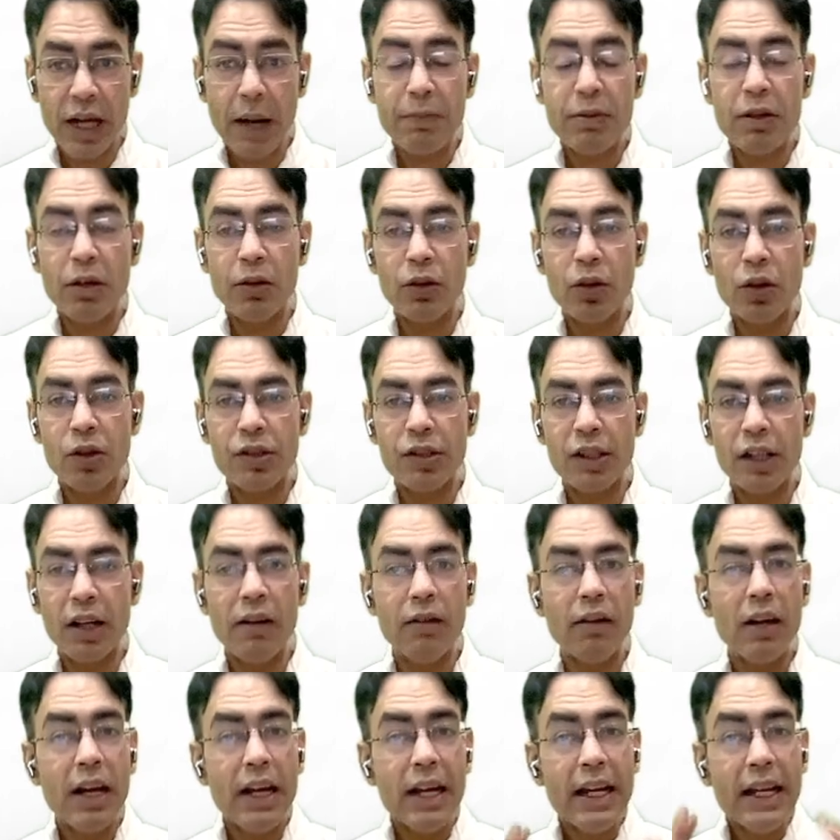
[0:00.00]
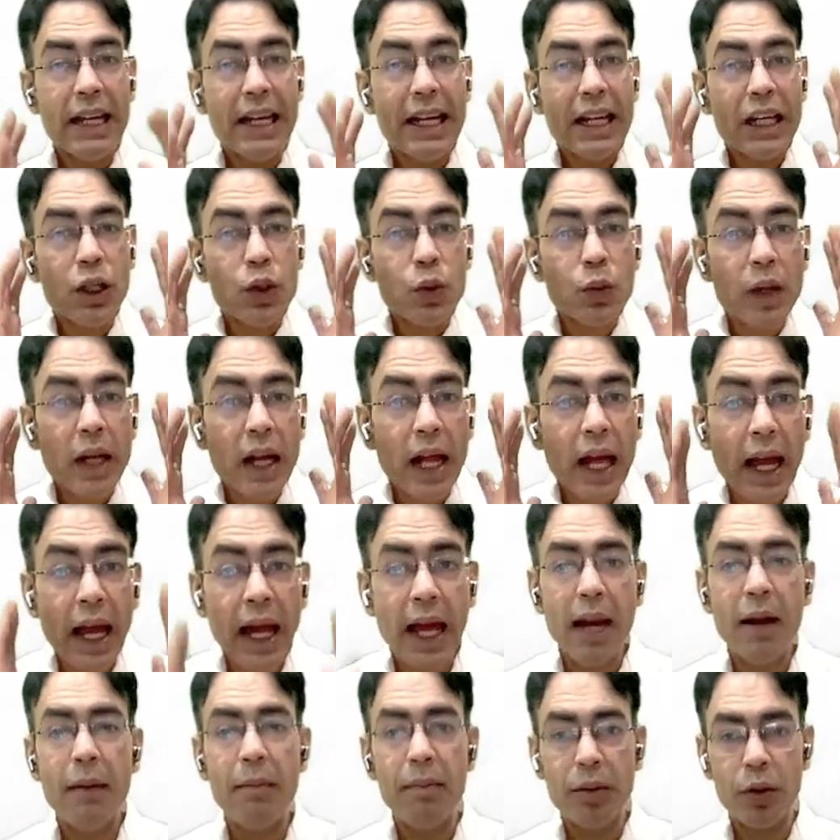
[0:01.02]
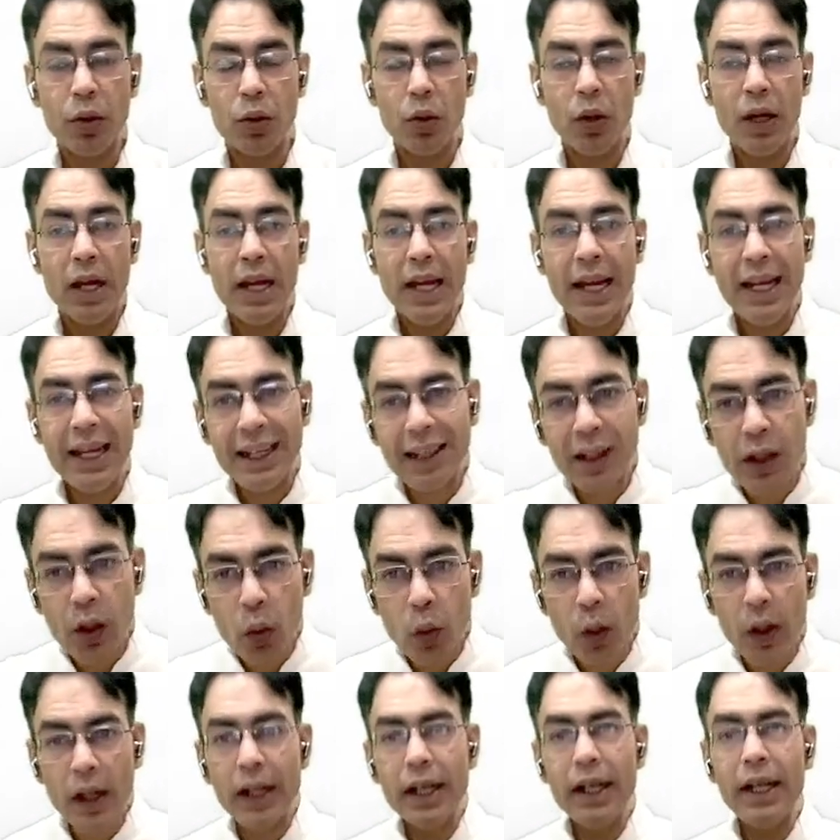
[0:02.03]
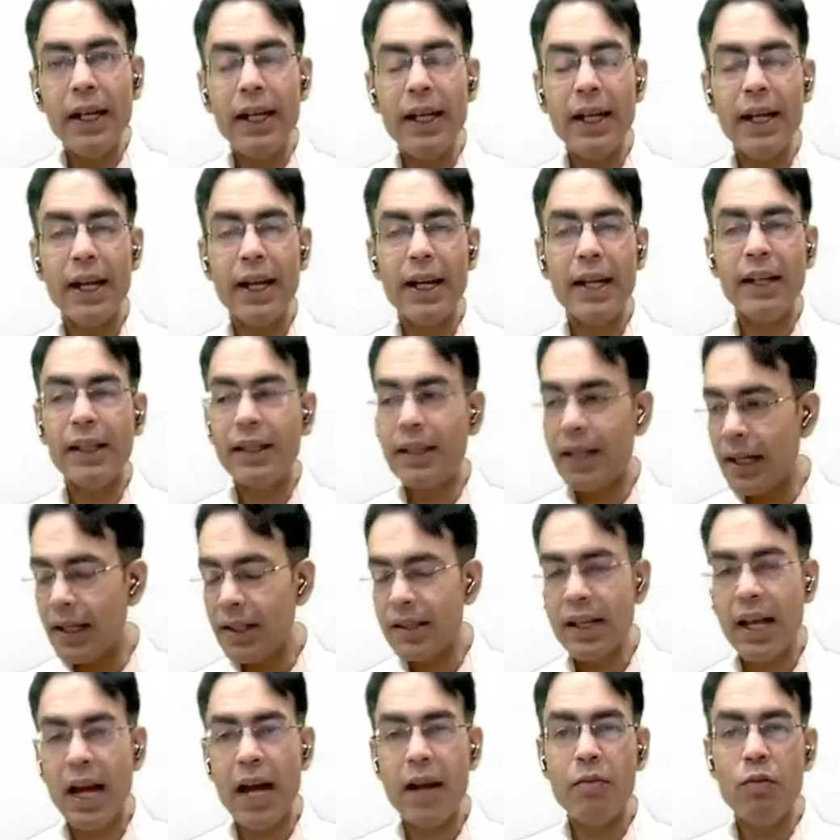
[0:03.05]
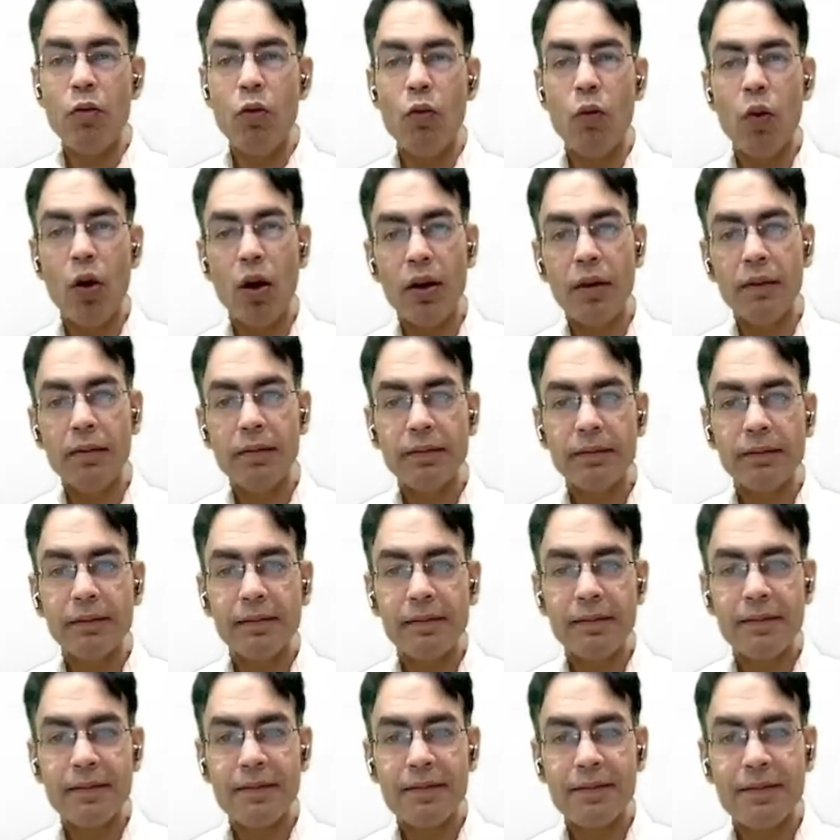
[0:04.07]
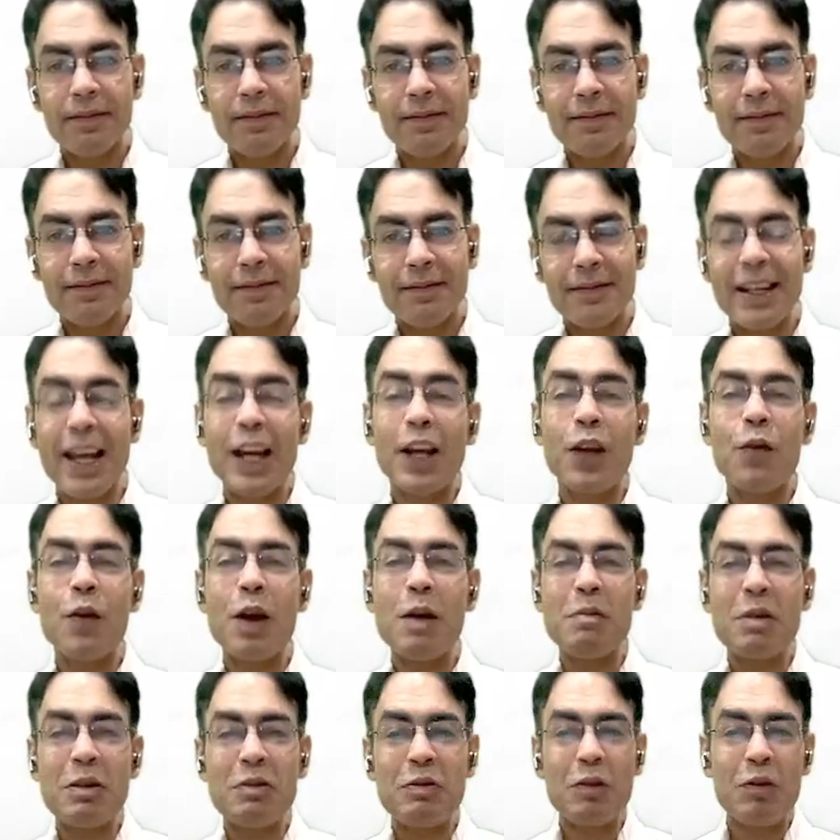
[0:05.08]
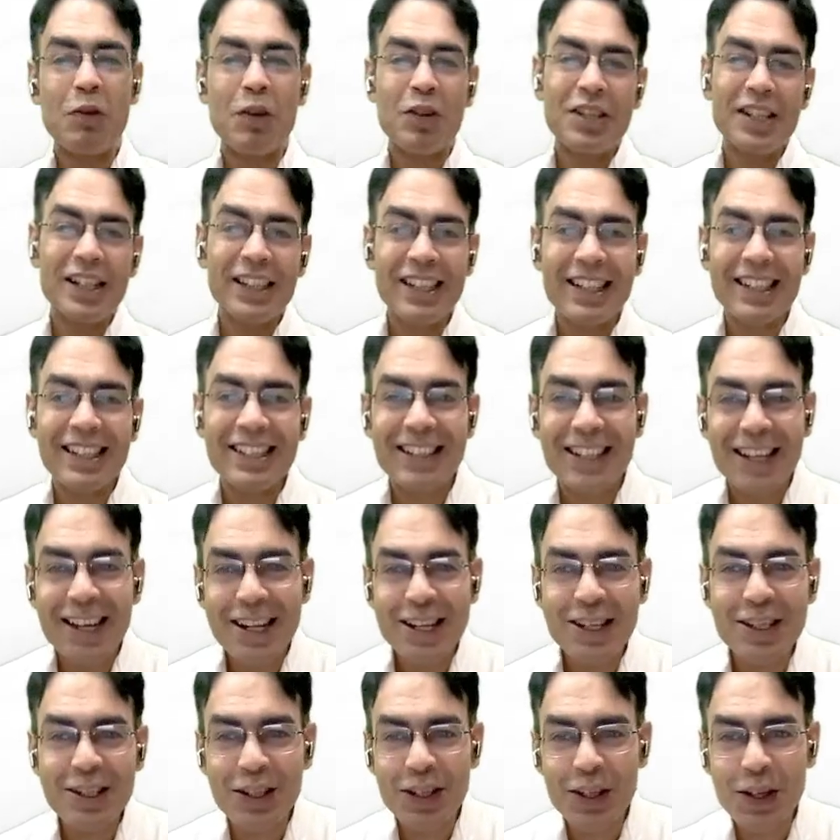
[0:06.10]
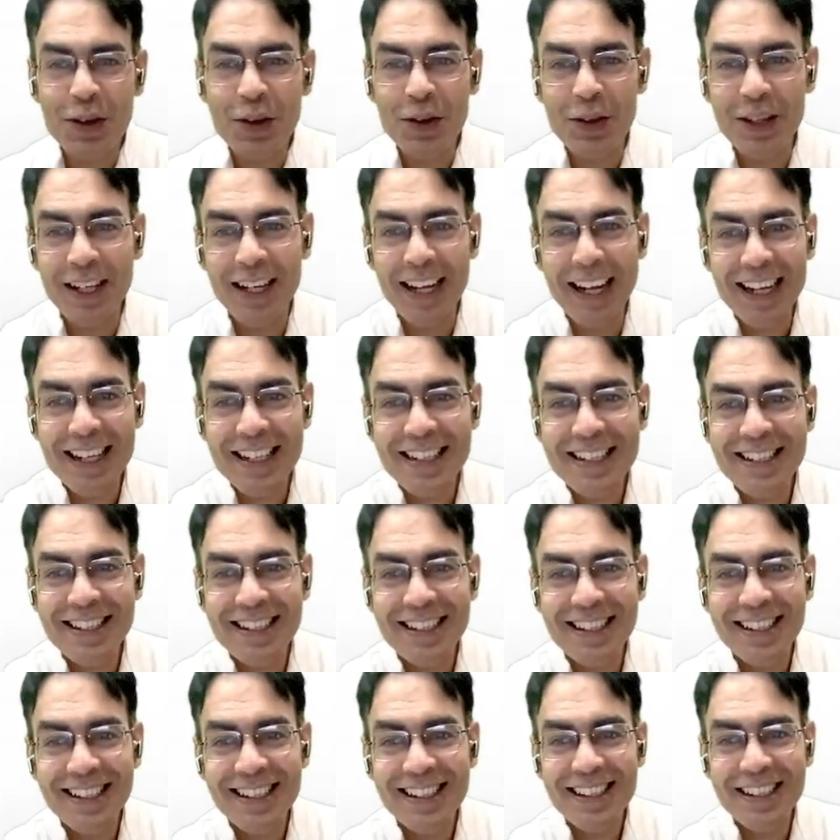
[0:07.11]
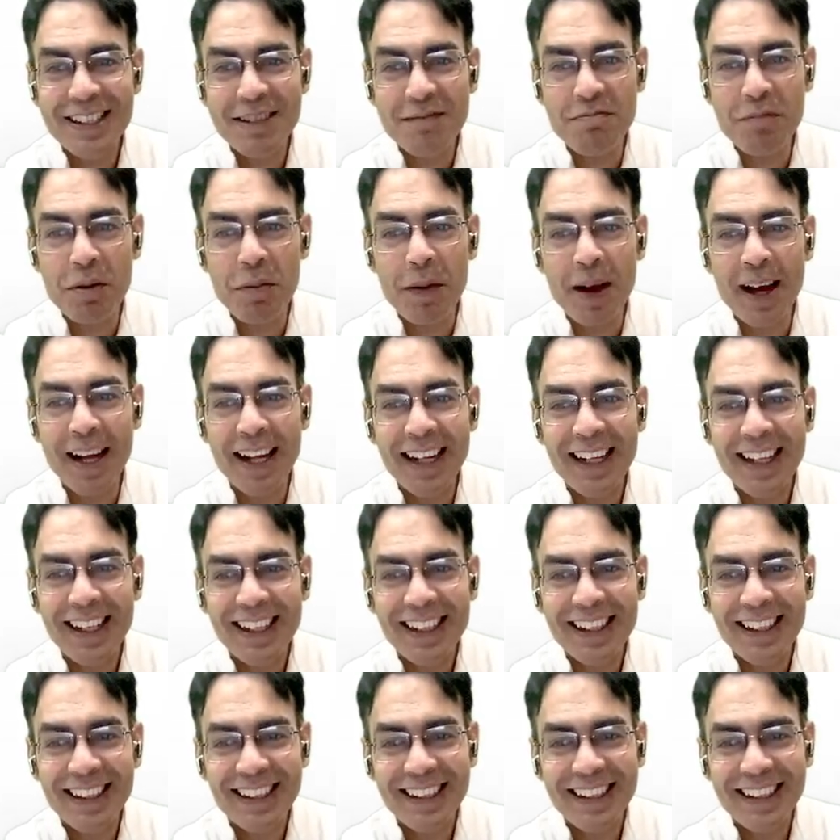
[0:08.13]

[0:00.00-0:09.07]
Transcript: chapter yourself, it will help you in quickly regaining things and move on. Thank you very much for watching this. See you in the next. Bye bye.